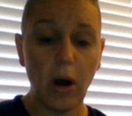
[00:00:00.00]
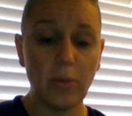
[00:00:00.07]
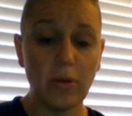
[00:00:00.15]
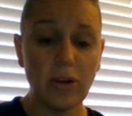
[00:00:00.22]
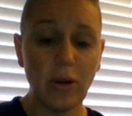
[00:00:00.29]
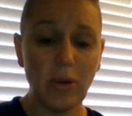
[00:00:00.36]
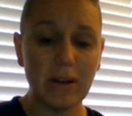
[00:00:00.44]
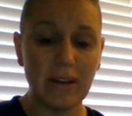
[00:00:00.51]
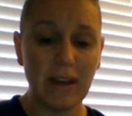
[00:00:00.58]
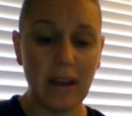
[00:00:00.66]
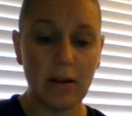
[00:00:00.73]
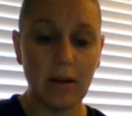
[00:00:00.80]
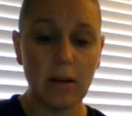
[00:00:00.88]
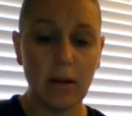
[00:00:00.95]
the ball, but no one
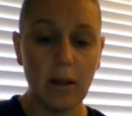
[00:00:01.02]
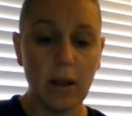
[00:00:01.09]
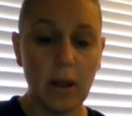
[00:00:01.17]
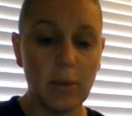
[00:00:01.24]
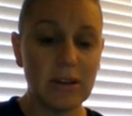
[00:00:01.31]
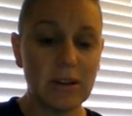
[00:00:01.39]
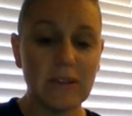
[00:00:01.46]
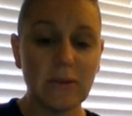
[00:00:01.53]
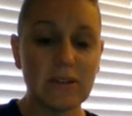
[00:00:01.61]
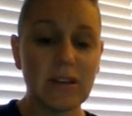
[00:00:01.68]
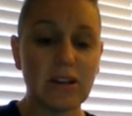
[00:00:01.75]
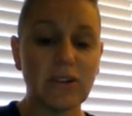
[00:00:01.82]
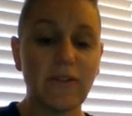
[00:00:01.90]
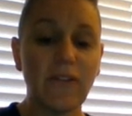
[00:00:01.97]
cared, because he
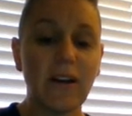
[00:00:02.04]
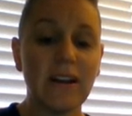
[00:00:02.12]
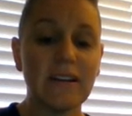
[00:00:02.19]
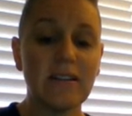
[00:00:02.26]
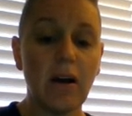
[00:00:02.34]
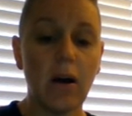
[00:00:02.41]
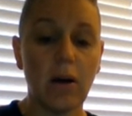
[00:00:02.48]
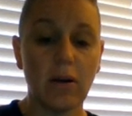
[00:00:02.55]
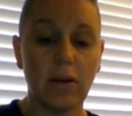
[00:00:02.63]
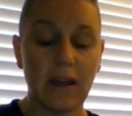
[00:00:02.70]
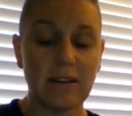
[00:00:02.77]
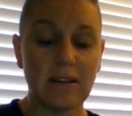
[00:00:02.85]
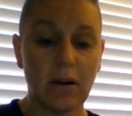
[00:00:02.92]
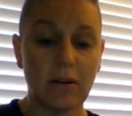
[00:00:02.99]
was such a funny
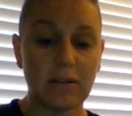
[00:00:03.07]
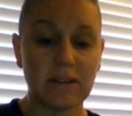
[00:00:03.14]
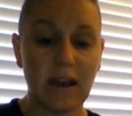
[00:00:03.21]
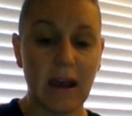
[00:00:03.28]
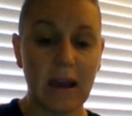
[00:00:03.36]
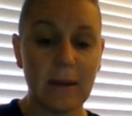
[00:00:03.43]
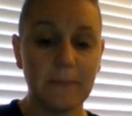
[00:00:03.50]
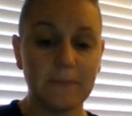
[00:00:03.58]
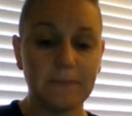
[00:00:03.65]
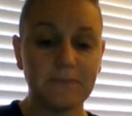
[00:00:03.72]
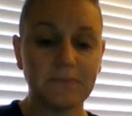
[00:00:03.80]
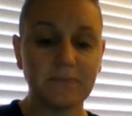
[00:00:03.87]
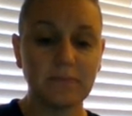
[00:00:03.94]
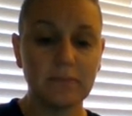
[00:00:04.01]
dog, that dog Sky.
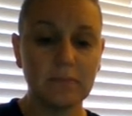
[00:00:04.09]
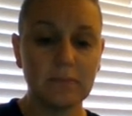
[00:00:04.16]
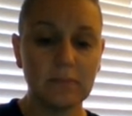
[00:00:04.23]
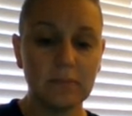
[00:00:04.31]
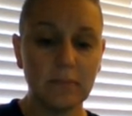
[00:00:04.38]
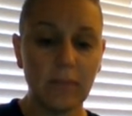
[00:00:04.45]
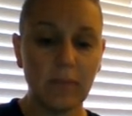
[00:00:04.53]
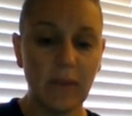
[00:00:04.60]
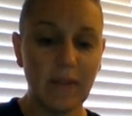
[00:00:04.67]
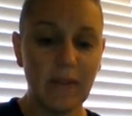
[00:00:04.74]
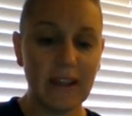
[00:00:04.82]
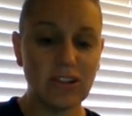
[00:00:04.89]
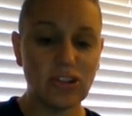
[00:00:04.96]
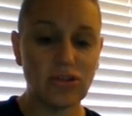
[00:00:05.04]

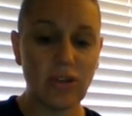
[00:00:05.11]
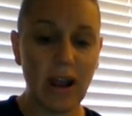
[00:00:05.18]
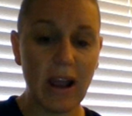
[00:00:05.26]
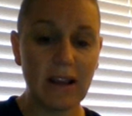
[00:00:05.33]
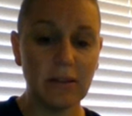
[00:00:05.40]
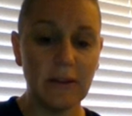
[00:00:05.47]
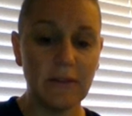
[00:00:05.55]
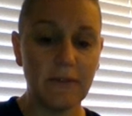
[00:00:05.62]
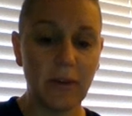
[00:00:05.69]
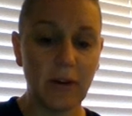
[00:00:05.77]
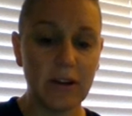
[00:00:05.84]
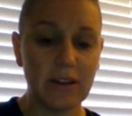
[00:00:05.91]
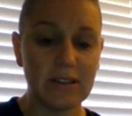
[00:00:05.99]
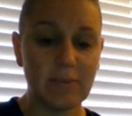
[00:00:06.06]
That straggly,
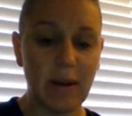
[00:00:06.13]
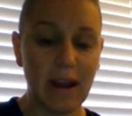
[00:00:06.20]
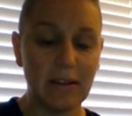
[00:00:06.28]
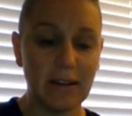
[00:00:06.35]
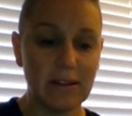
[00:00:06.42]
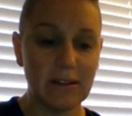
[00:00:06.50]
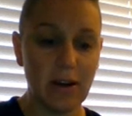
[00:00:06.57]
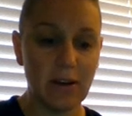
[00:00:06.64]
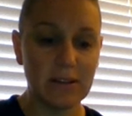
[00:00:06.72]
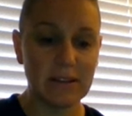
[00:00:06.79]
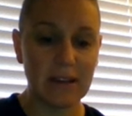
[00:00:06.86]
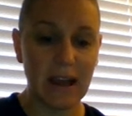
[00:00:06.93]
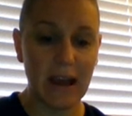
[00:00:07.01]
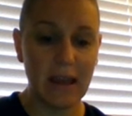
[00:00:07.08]
furry, smiling
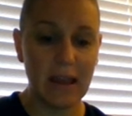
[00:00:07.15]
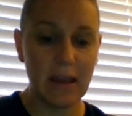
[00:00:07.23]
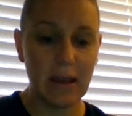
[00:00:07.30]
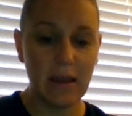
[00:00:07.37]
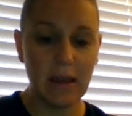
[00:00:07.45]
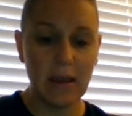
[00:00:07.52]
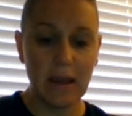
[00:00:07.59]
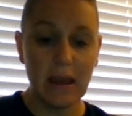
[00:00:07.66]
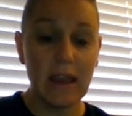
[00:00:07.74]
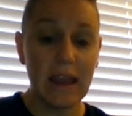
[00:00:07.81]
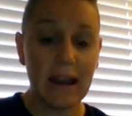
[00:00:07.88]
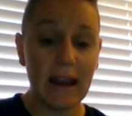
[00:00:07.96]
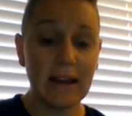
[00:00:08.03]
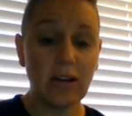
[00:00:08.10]
dog Sky.
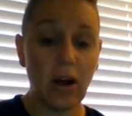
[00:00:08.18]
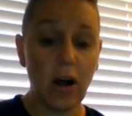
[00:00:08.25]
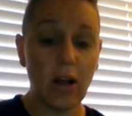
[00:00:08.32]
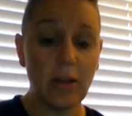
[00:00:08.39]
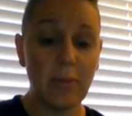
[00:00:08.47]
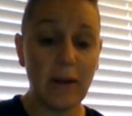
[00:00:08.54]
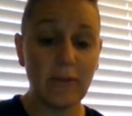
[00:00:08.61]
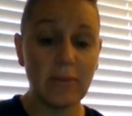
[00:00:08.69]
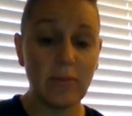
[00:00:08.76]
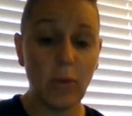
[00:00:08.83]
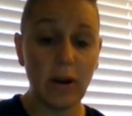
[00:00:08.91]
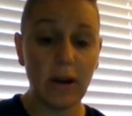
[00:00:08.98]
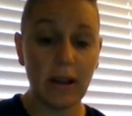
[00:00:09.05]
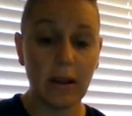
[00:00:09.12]
And I'd call him every
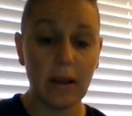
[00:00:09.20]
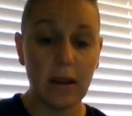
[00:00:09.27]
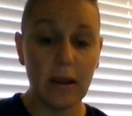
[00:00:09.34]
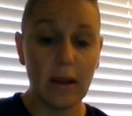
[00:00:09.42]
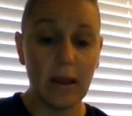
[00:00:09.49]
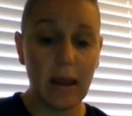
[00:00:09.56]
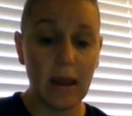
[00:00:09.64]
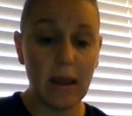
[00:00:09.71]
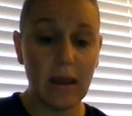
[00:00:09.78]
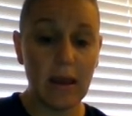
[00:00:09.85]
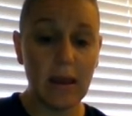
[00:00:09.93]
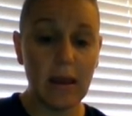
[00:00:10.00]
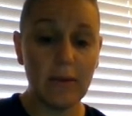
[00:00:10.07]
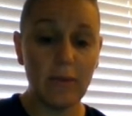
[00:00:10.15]
morning,
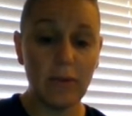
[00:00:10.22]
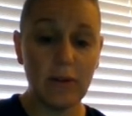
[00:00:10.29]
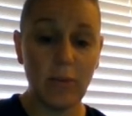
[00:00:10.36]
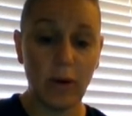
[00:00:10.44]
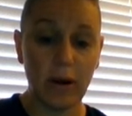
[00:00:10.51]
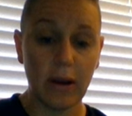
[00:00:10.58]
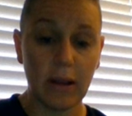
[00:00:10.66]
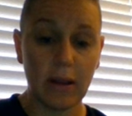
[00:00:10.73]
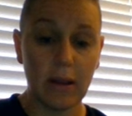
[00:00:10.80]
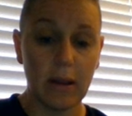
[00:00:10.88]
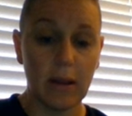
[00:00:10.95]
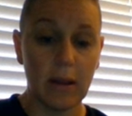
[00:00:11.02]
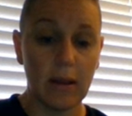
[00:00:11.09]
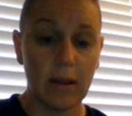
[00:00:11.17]
every
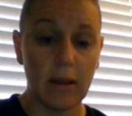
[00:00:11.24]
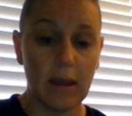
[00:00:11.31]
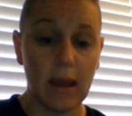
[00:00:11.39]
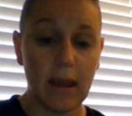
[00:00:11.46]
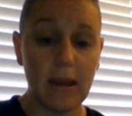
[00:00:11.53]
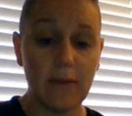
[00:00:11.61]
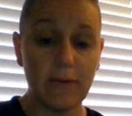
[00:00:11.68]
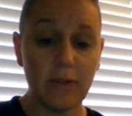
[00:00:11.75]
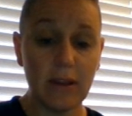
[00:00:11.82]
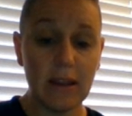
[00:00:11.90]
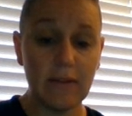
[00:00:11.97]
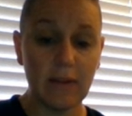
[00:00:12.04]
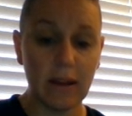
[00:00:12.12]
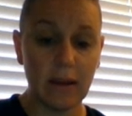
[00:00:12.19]

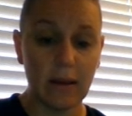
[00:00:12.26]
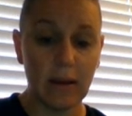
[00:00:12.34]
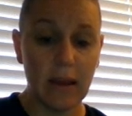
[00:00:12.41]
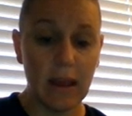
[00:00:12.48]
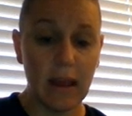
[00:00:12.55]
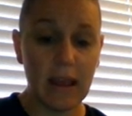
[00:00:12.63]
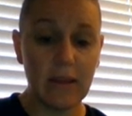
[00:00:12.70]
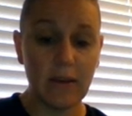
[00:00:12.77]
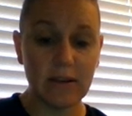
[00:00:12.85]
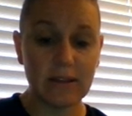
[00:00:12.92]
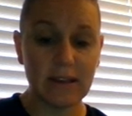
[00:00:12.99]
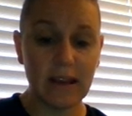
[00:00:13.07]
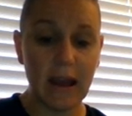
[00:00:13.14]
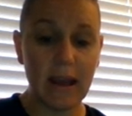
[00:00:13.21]
evening. Hey
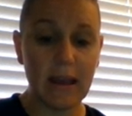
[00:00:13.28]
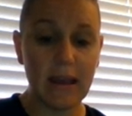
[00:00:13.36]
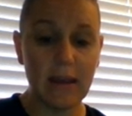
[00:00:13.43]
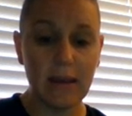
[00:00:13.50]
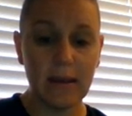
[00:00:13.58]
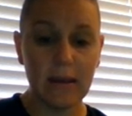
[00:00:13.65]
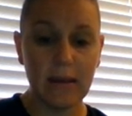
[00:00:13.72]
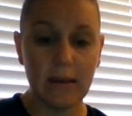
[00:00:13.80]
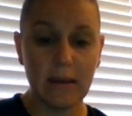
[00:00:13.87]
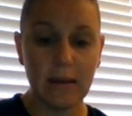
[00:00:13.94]
there, Sky.